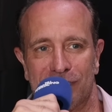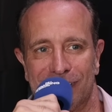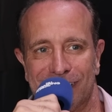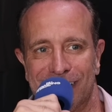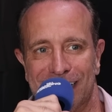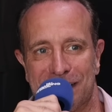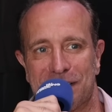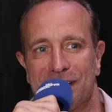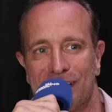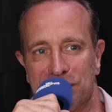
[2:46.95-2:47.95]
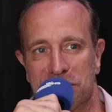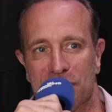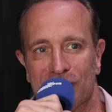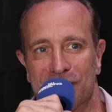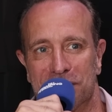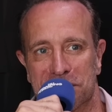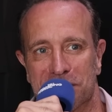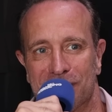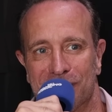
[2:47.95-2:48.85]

and I'll work on